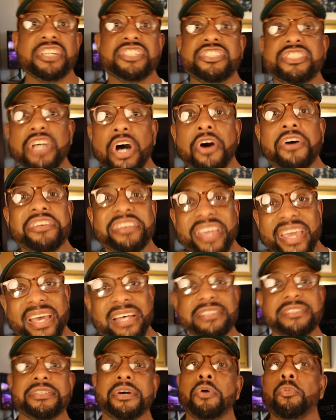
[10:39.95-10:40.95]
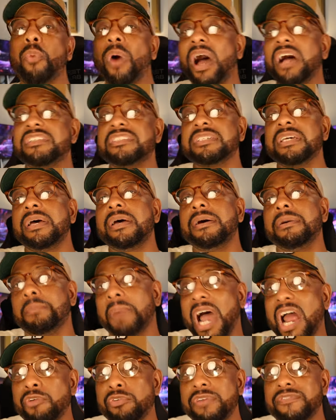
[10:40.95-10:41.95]
So yeah, so watch
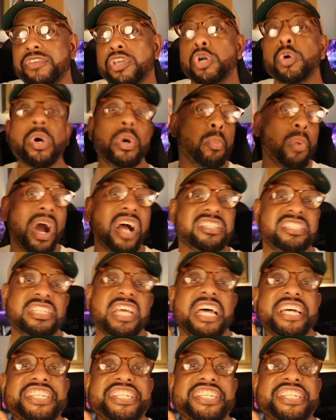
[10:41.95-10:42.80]
my review and watch